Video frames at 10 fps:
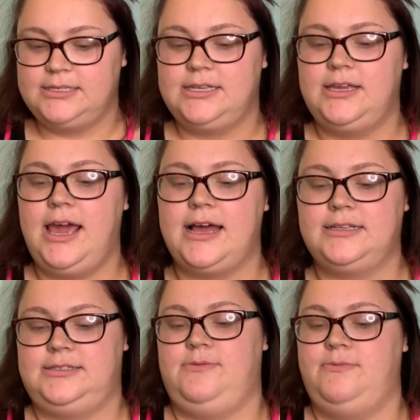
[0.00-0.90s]
So yeah,
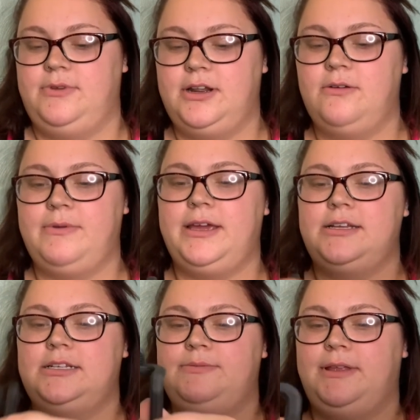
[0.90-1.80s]
so, you know, we
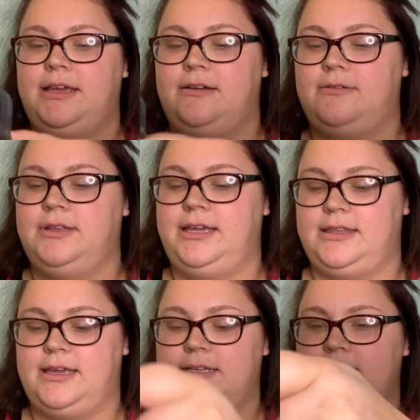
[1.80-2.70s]
could just be like going like
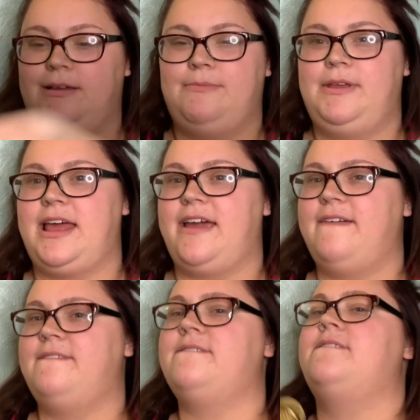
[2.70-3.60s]
this. We could be like,
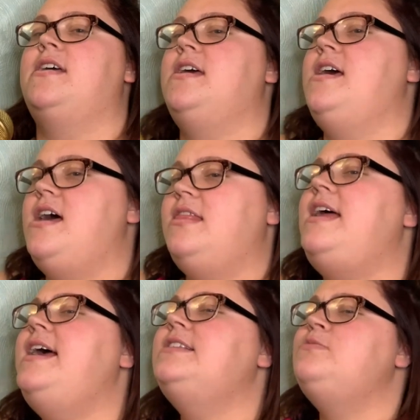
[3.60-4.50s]

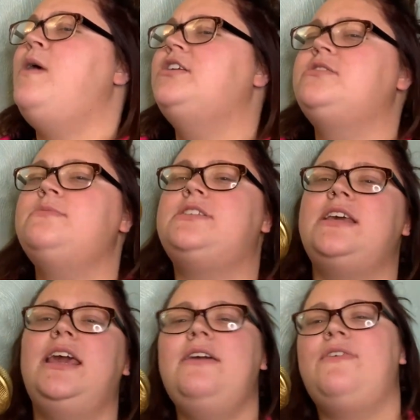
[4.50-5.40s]
let's watch some
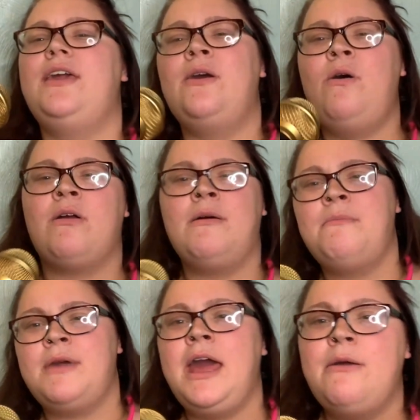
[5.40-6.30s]
TV or
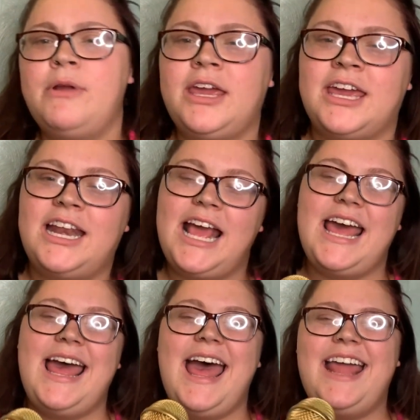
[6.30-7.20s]
American
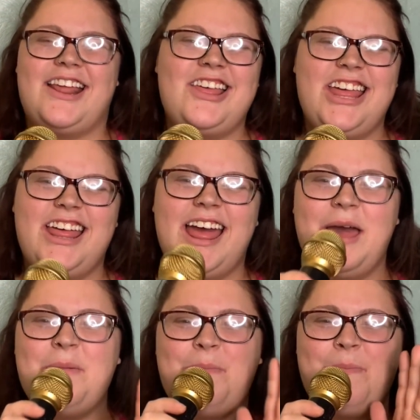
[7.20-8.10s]
Idol,
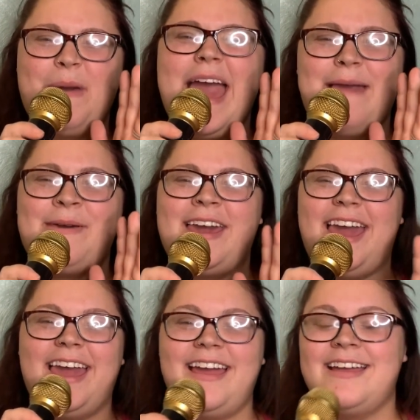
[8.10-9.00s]

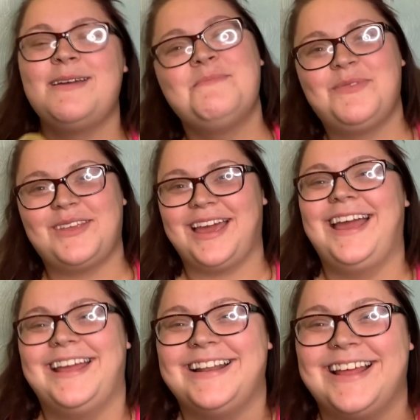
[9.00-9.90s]
baby.
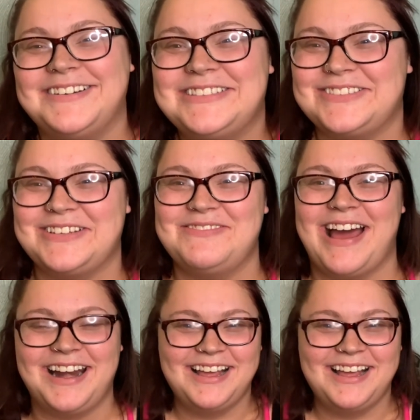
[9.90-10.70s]
Okay, that was really bad.